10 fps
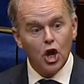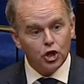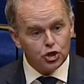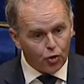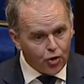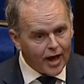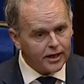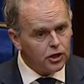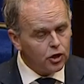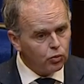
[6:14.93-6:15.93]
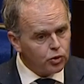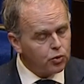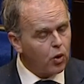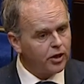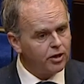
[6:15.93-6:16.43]
So that was
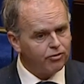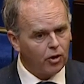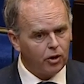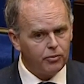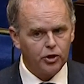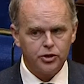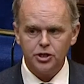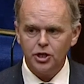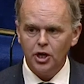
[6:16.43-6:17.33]
what informed us.